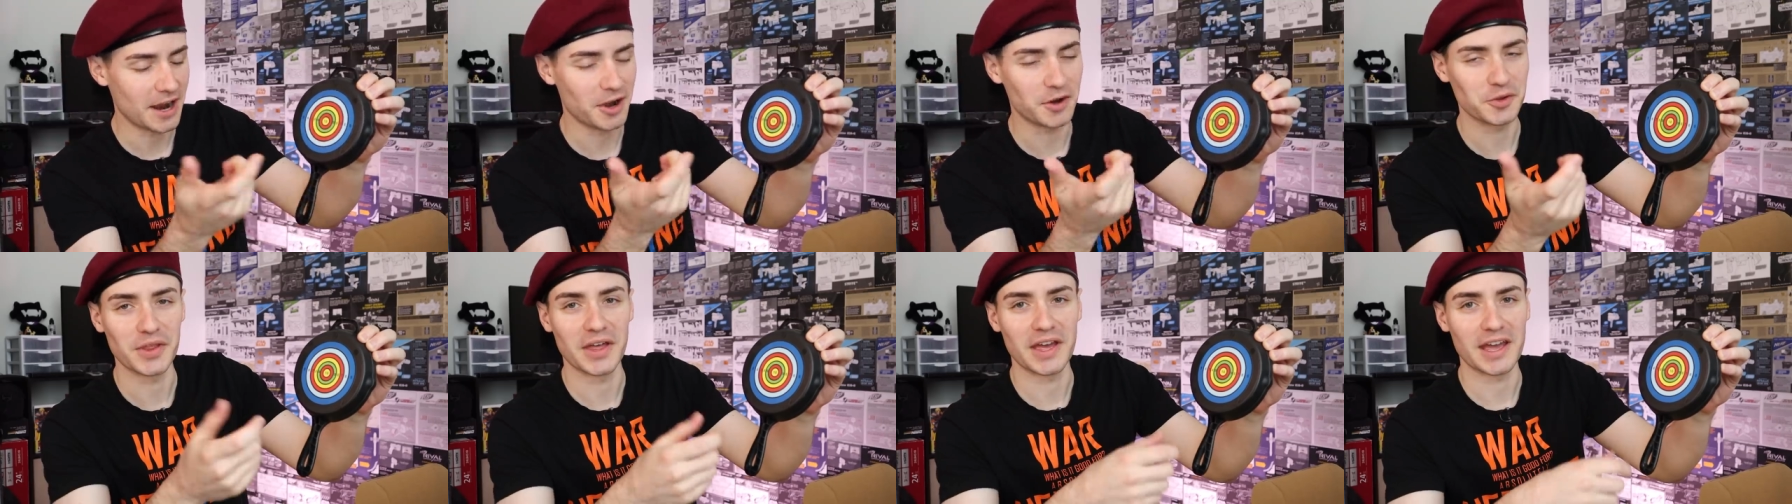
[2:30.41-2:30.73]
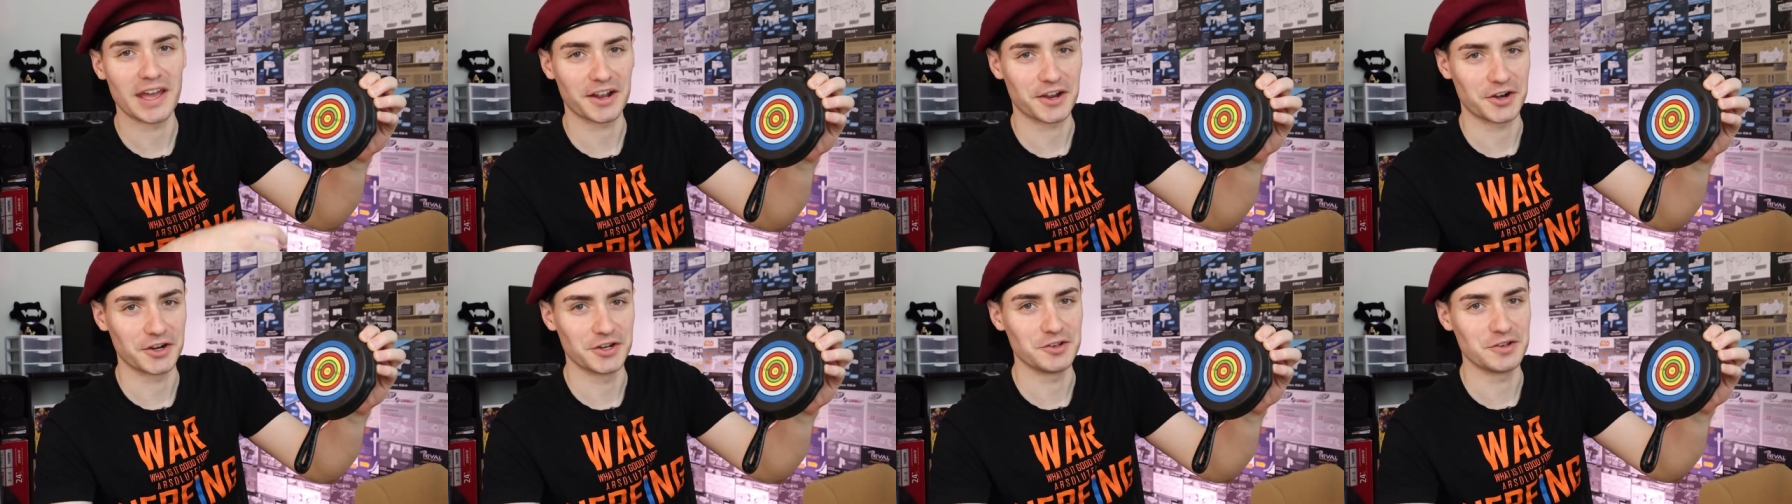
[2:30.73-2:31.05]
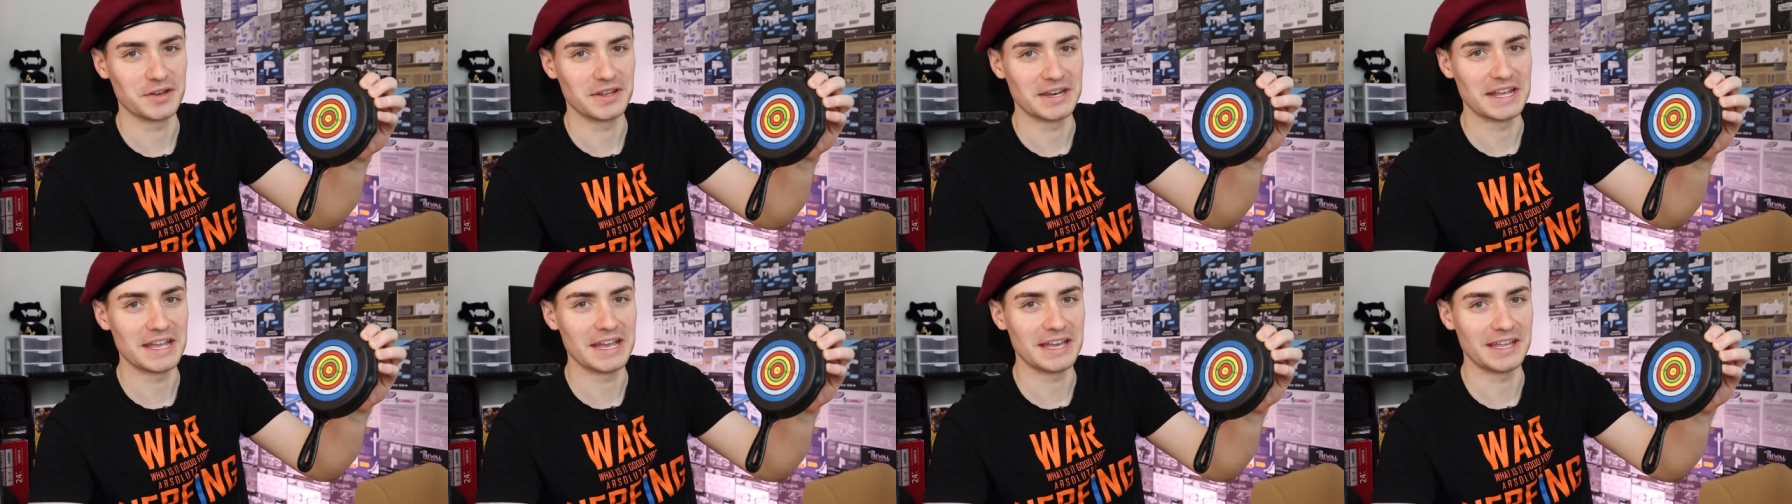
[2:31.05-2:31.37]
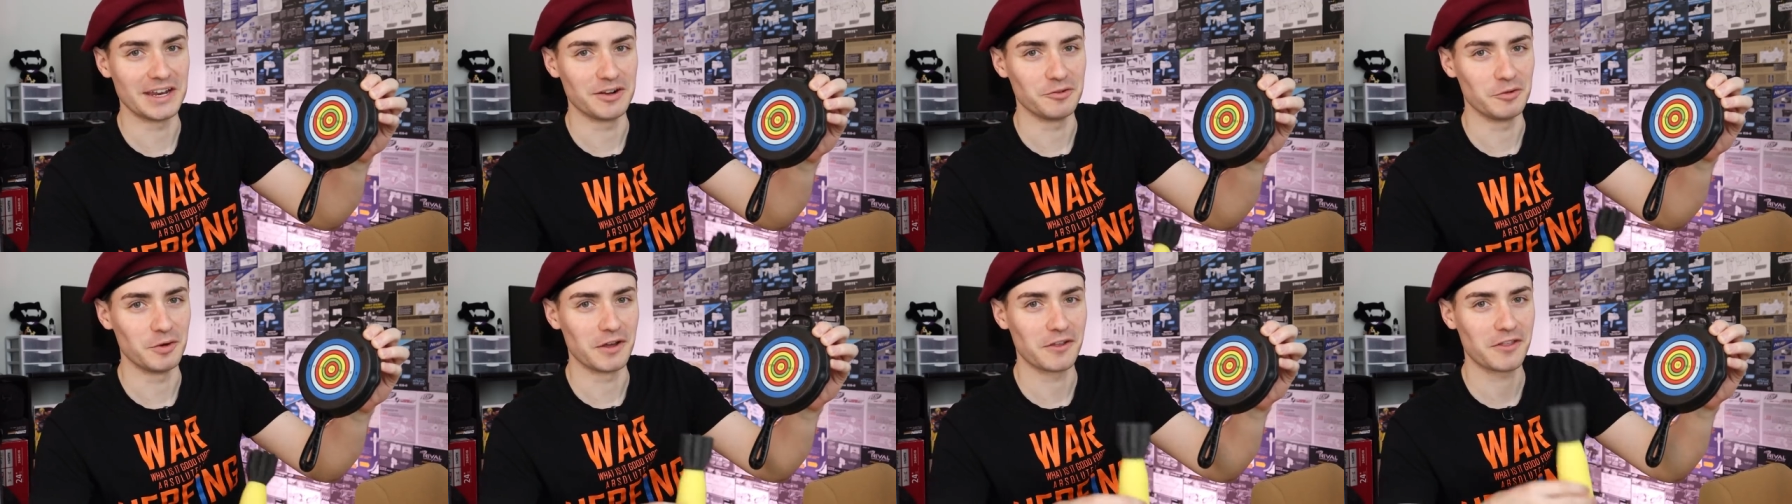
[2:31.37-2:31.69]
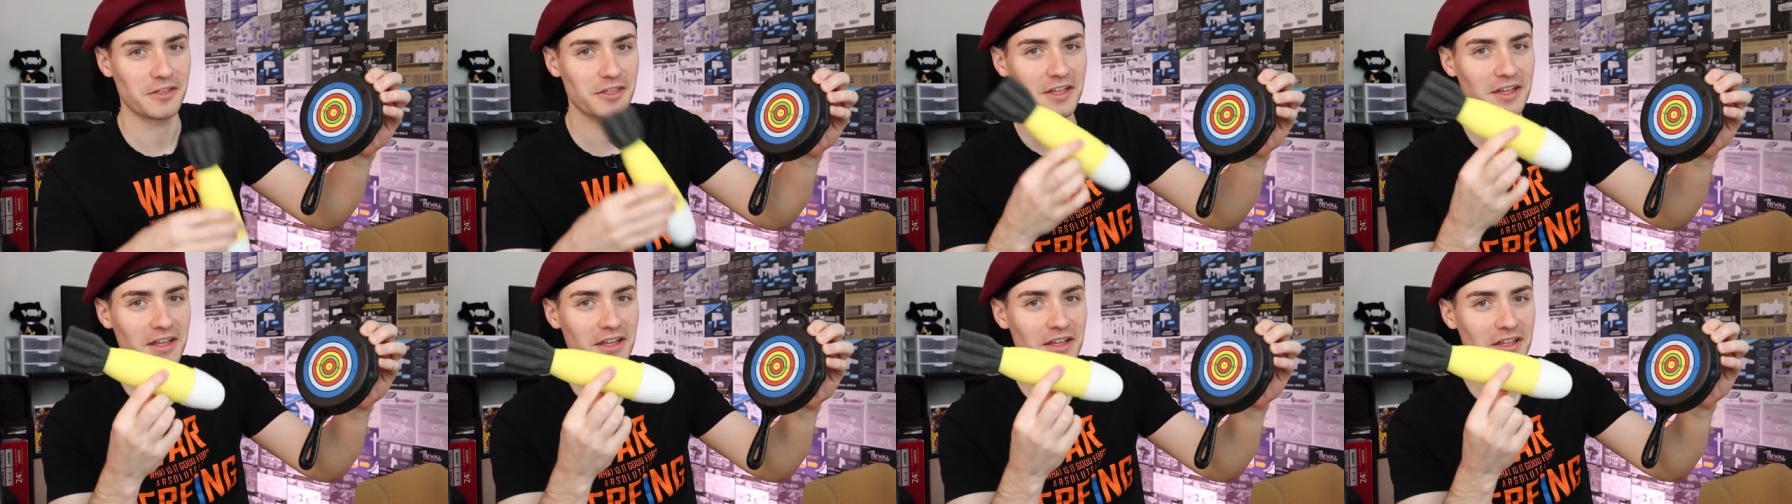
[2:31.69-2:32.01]
how the heck are you gonna hit it
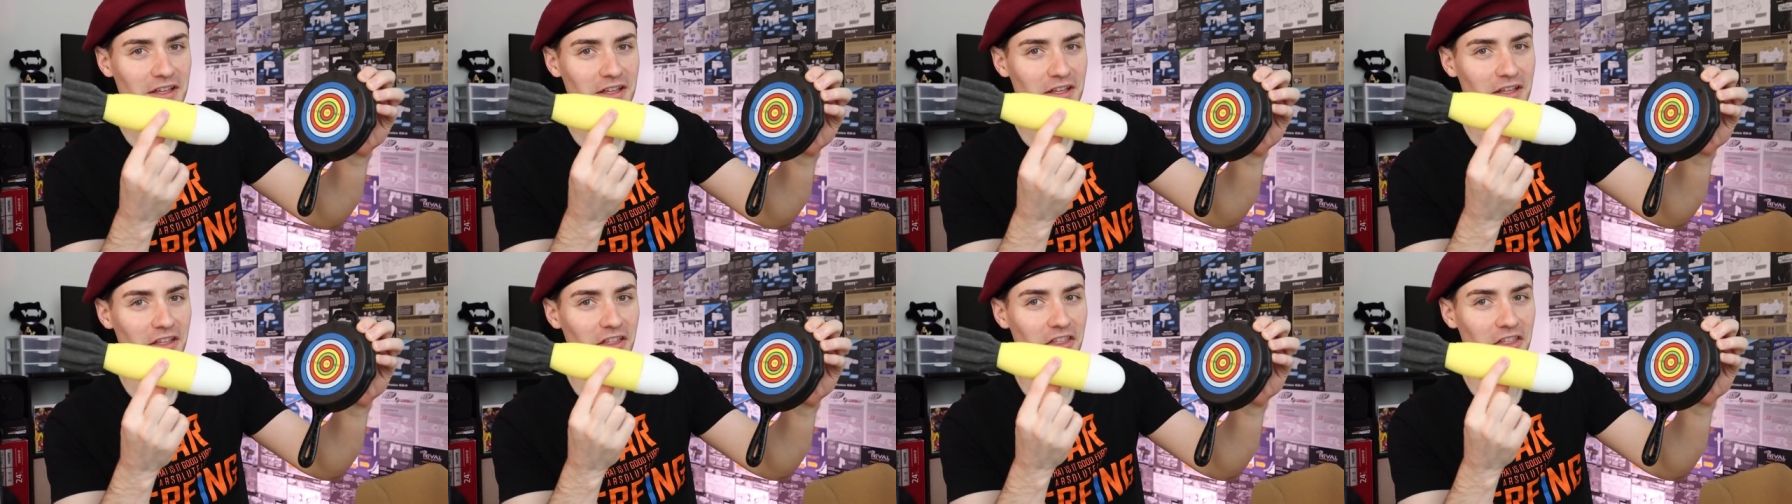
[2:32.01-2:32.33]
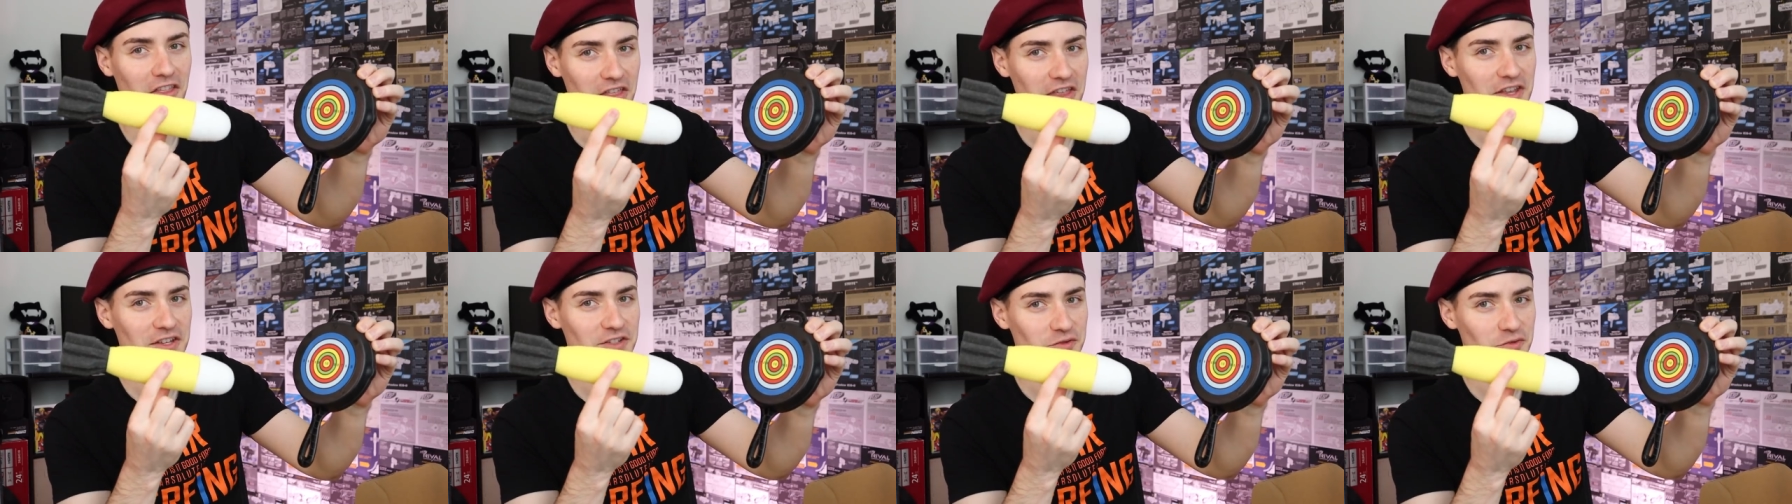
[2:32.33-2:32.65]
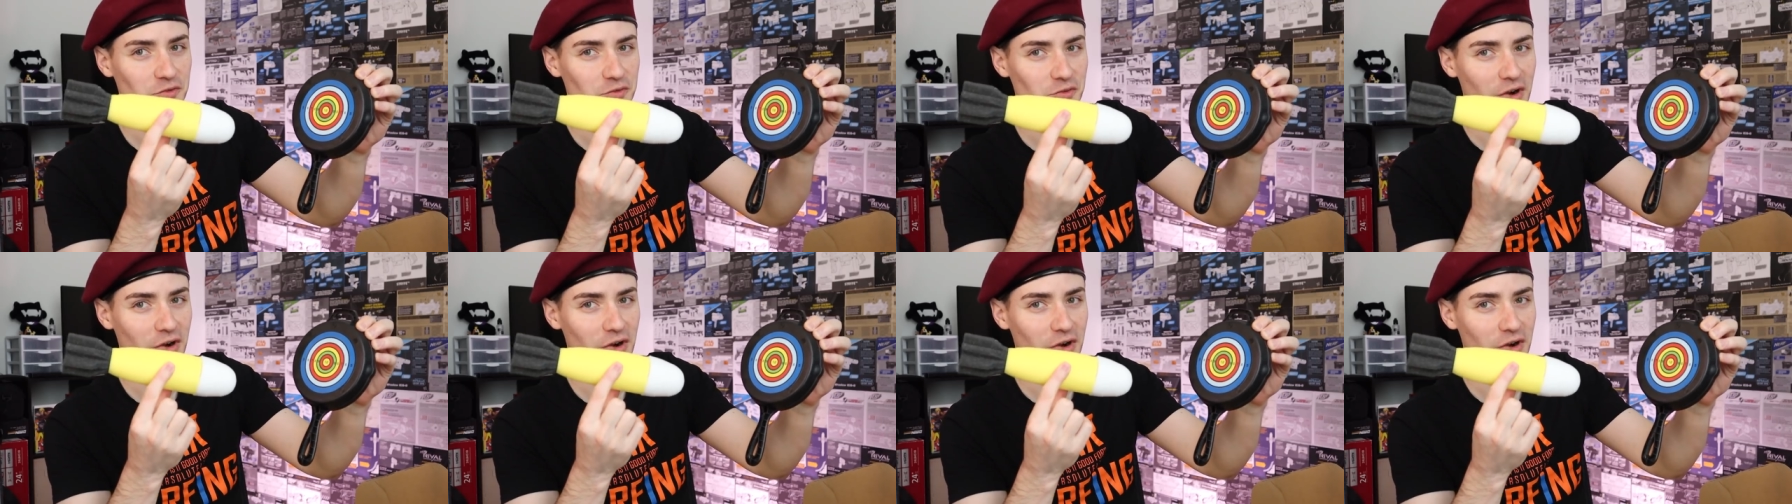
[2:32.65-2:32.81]
with this